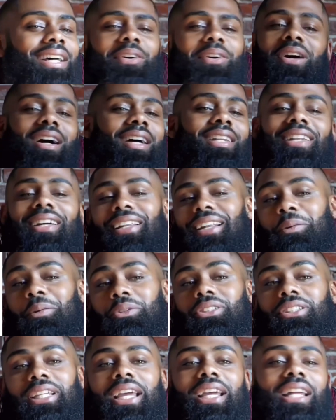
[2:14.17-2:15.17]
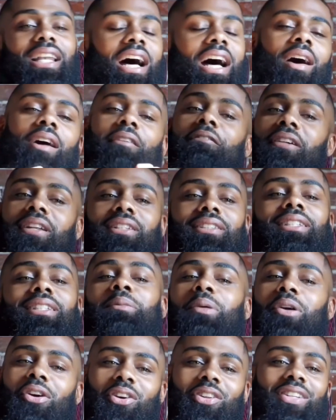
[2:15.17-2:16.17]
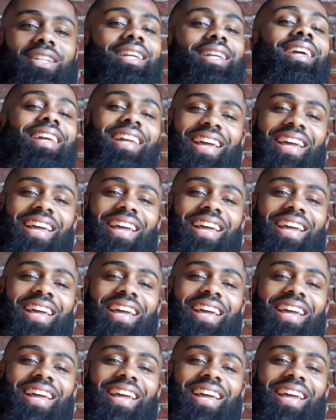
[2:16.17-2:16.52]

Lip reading: "Oh, I ain't nothing. I was just hanging out. I fell asleep early."